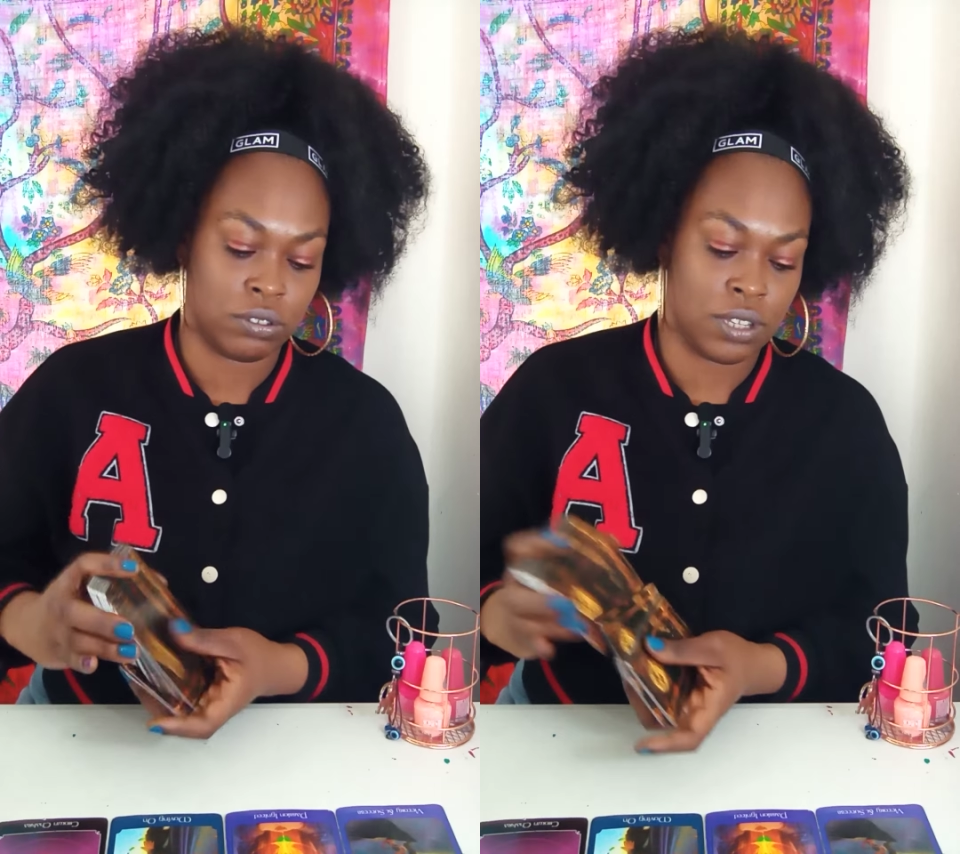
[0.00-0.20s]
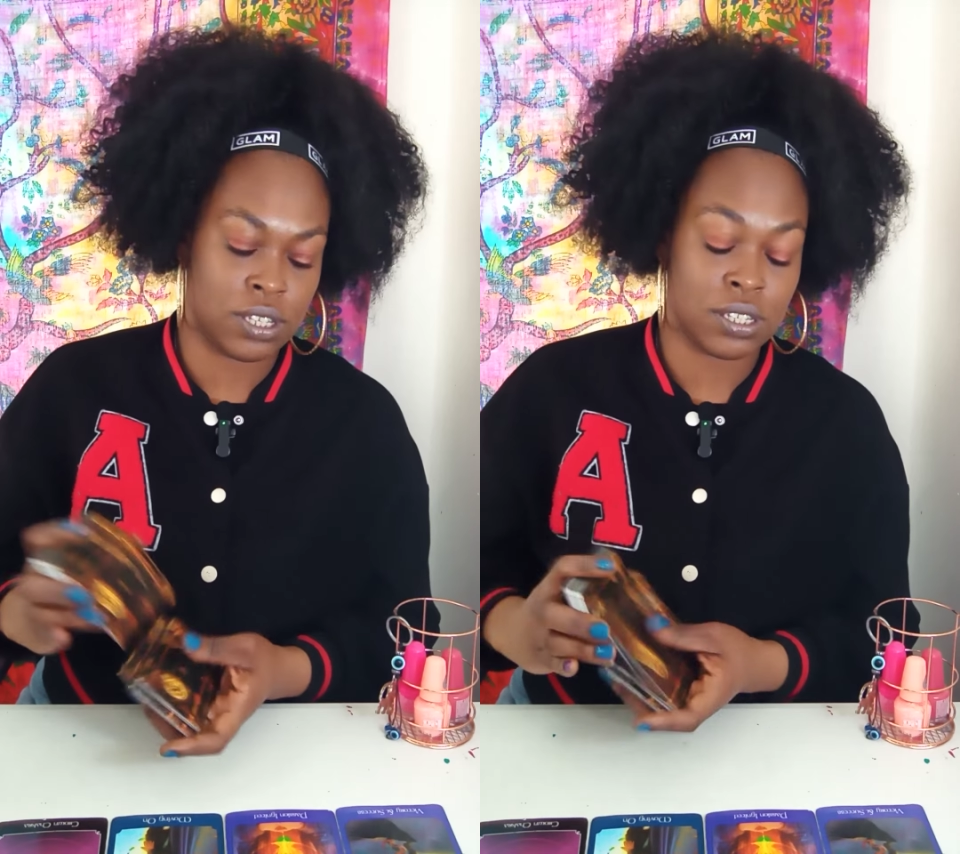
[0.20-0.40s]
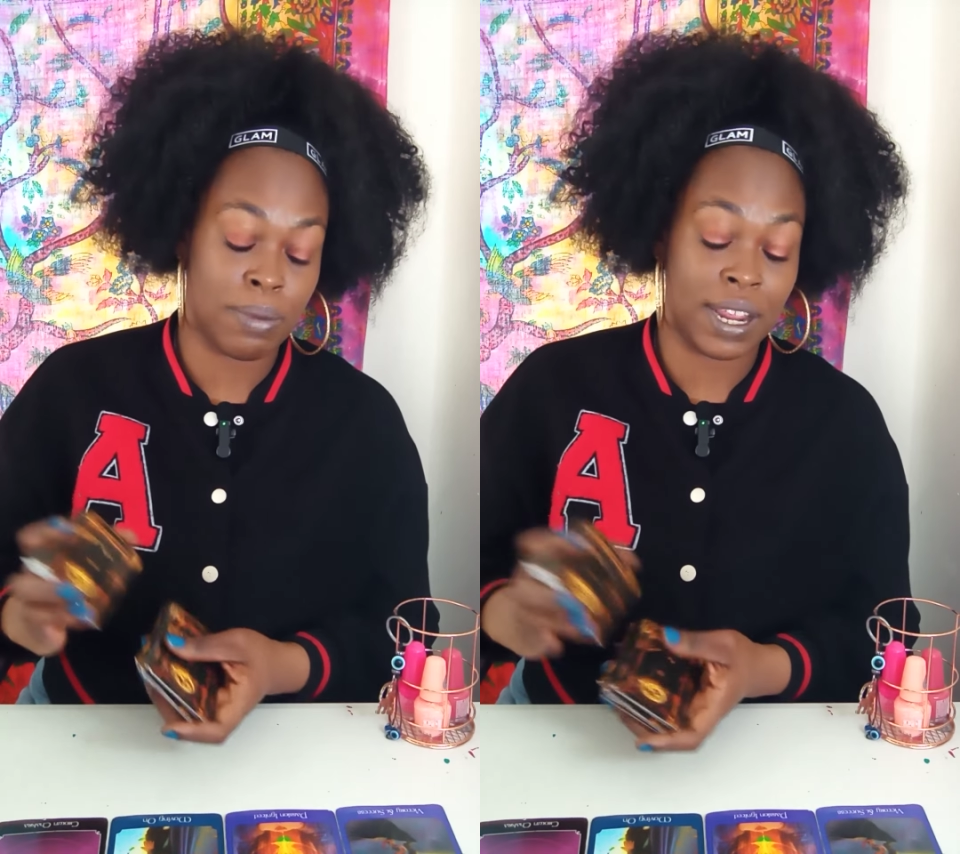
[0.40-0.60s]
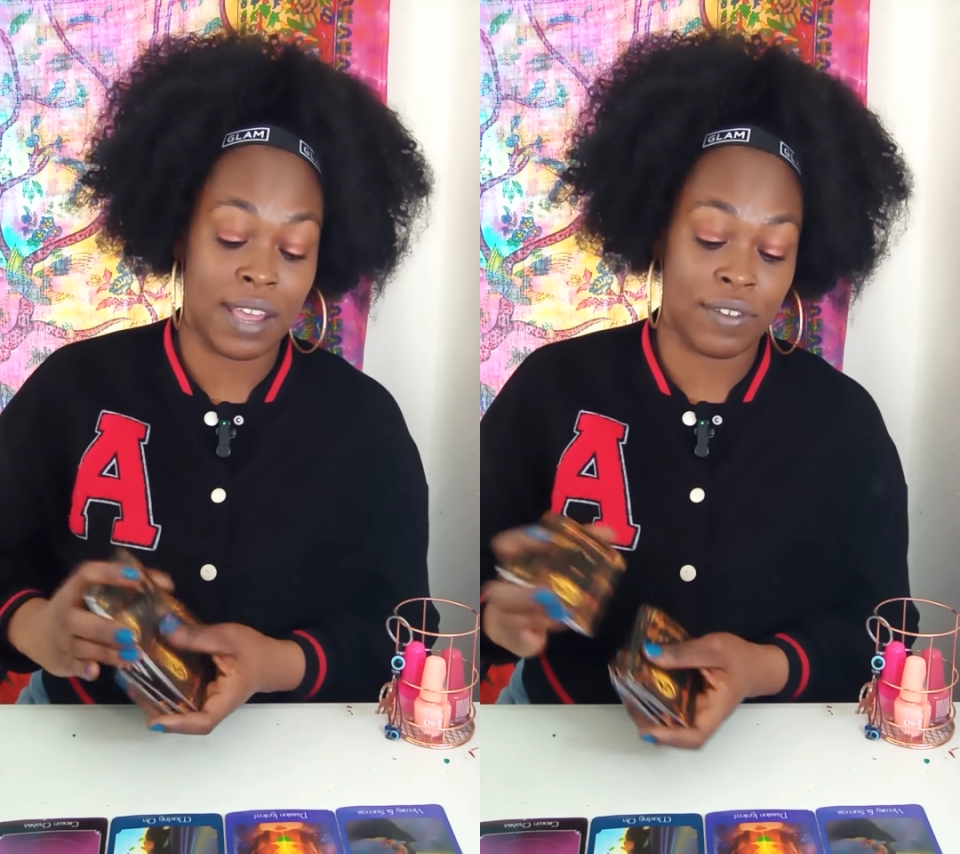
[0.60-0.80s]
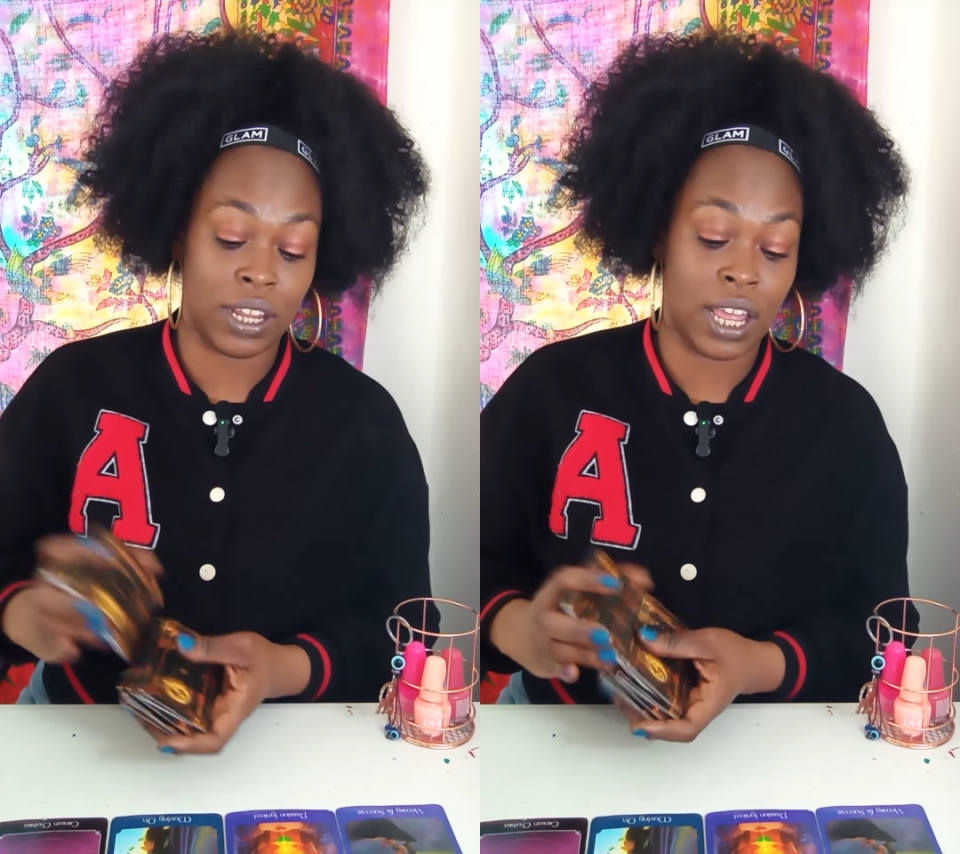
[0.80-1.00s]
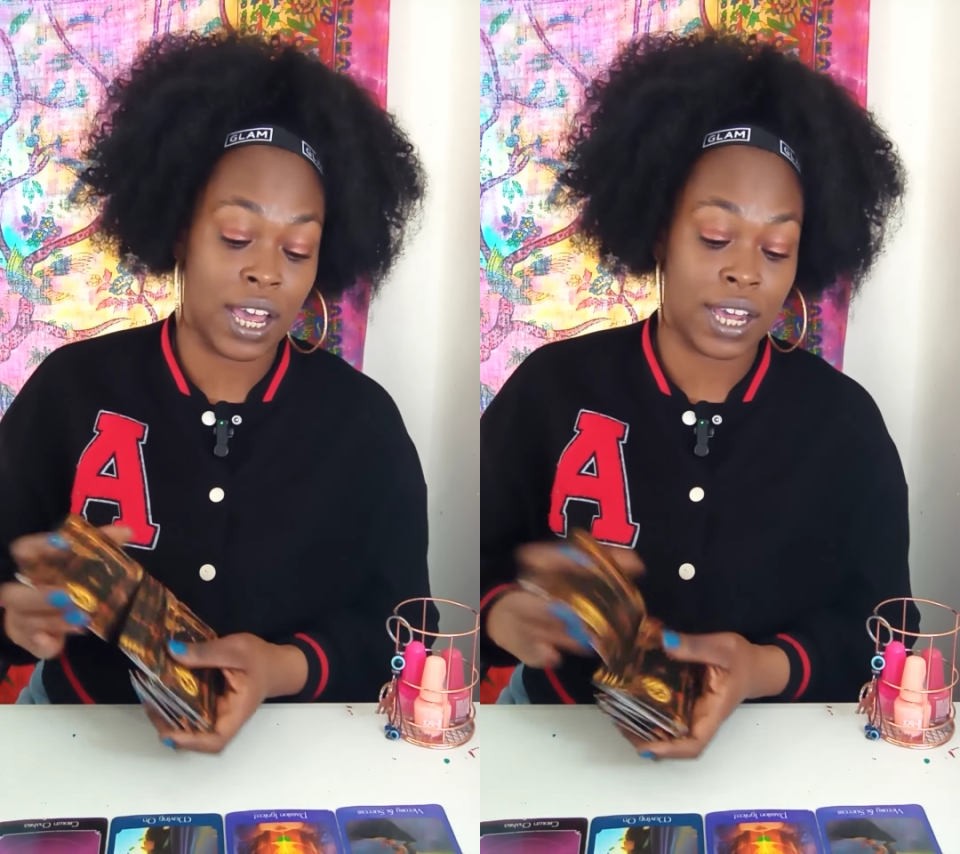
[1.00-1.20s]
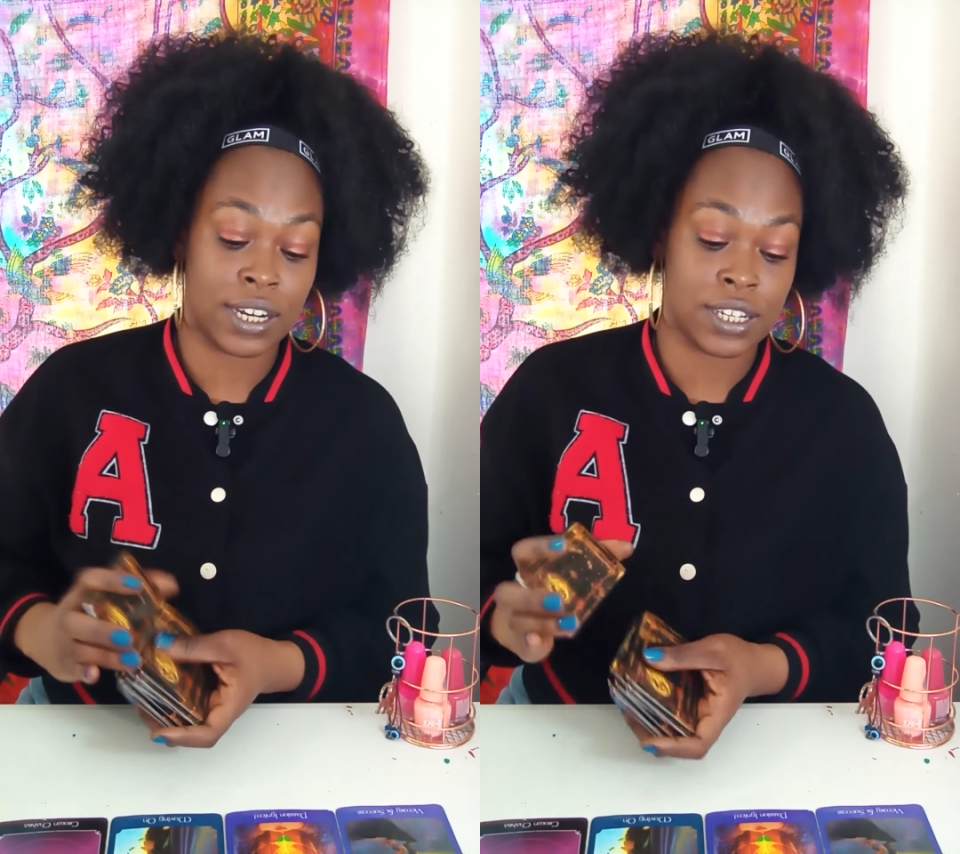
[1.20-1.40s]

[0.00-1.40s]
This is somebody have a lot